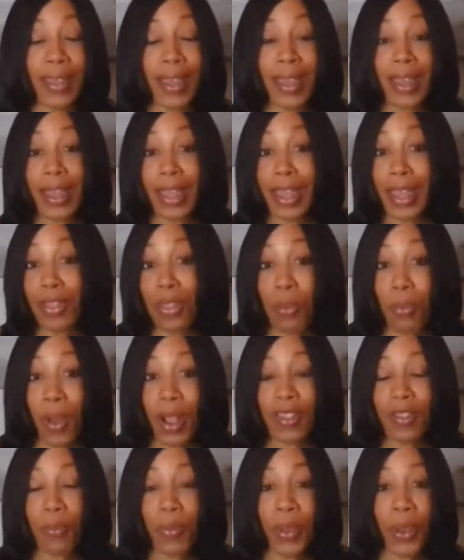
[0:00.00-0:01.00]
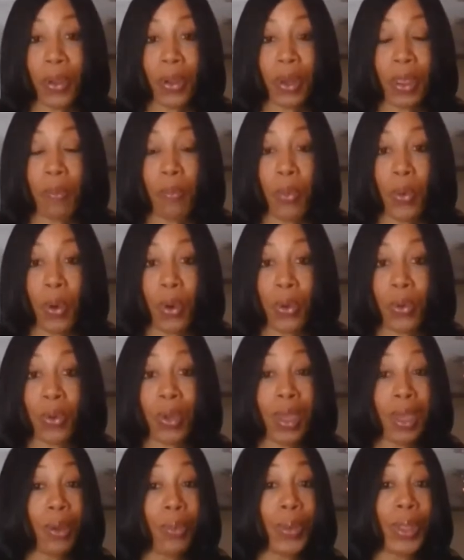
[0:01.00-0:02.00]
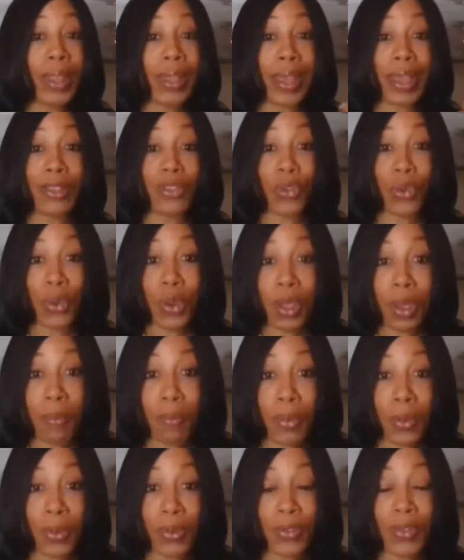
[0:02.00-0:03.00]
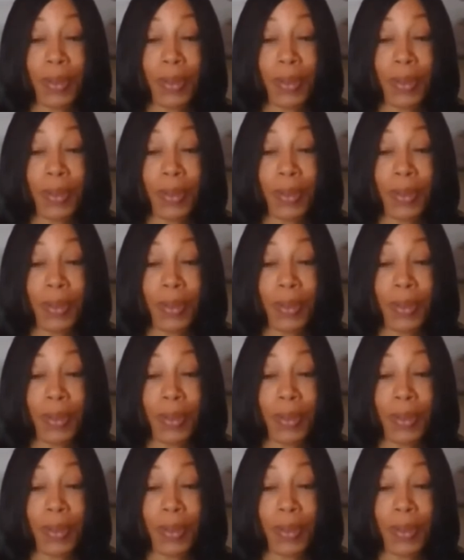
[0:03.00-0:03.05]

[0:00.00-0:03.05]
in the prosperity portal. We look at your numbers.